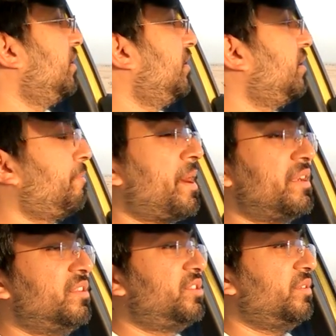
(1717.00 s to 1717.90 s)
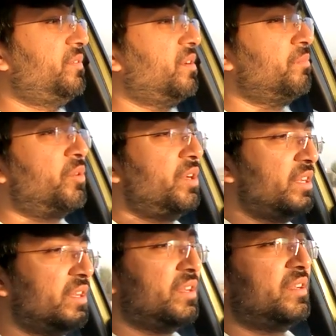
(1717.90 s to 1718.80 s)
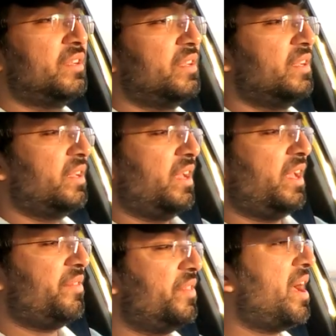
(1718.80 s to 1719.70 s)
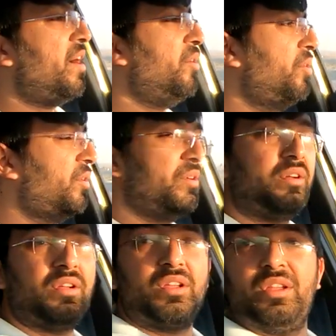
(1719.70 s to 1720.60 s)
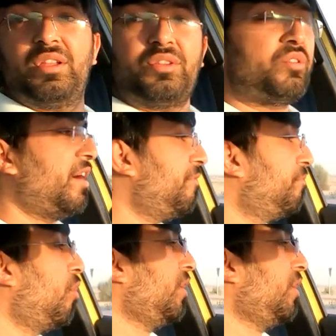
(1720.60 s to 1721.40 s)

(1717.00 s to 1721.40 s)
the paddle shifter mode, and now you have more